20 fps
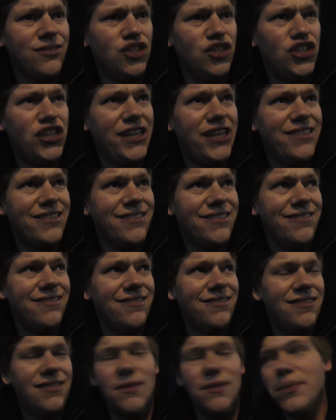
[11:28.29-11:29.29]
Shit.
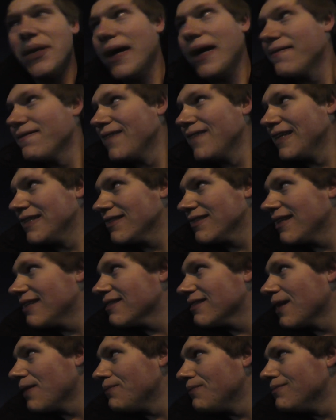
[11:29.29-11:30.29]
But yeah, let's
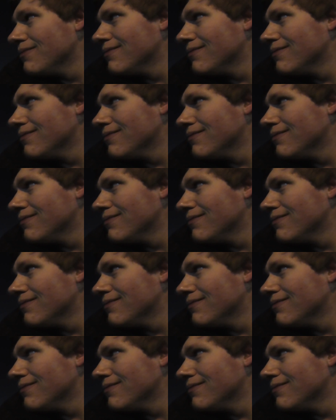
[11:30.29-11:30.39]
go.